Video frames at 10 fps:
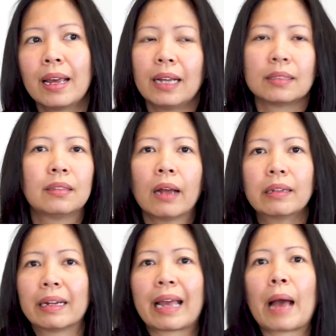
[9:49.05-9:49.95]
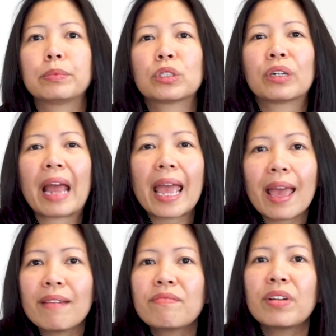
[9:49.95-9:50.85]
It's not going to capture
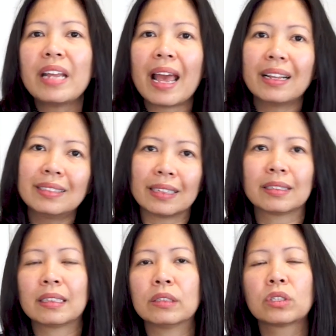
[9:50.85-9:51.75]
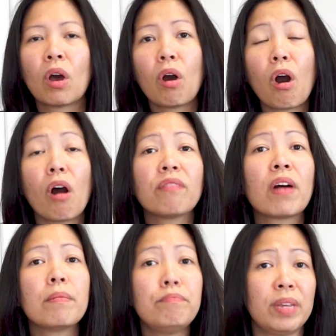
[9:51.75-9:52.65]
every existence of
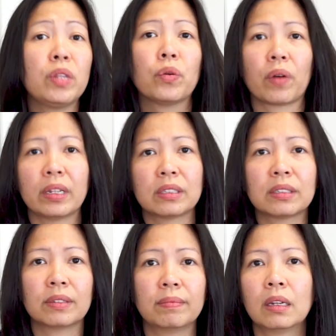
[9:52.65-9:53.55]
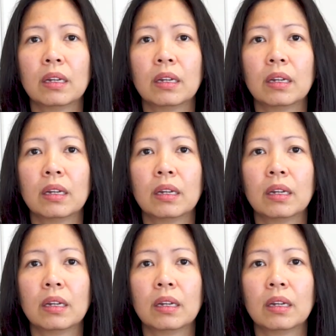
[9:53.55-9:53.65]
meteorites.